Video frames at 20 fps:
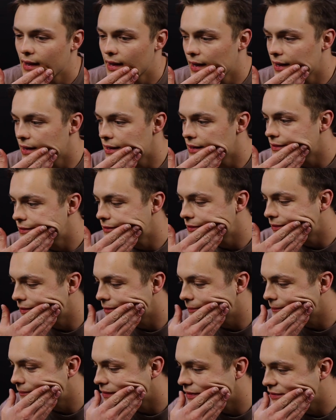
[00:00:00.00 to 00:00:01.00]
And
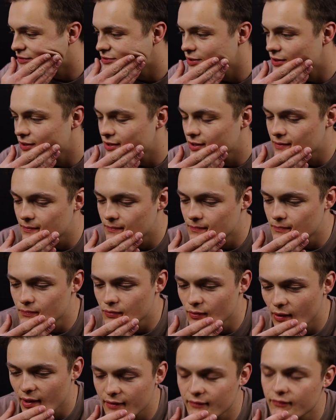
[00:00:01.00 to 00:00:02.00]
I started
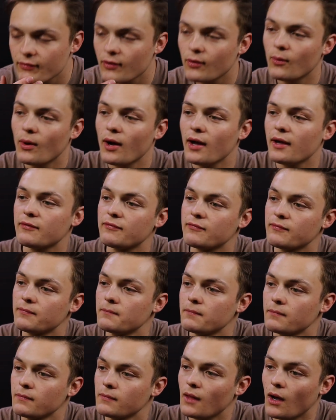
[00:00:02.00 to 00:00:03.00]
praying for a wife.
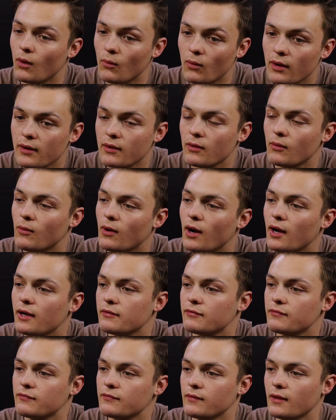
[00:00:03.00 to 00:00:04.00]
I wanted a
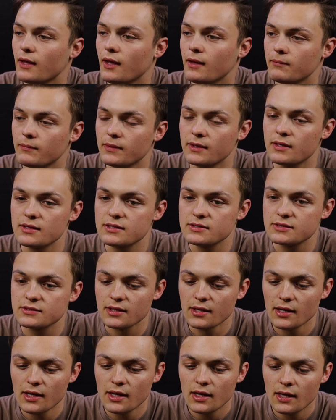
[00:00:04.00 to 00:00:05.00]
wife because,
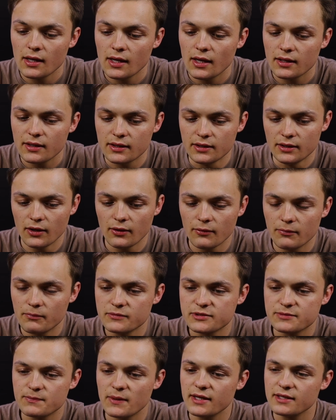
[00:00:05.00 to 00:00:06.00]
you know,
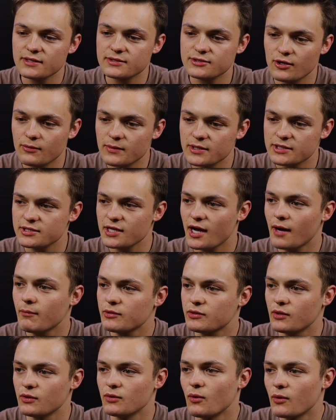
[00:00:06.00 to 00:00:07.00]
spending so much time
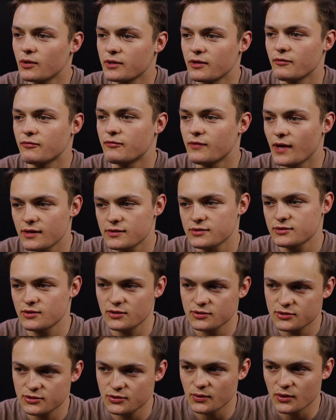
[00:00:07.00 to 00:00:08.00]
with the Lord, your faith
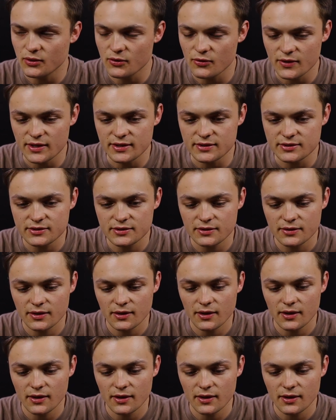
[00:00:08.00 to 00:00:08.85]
starts to increase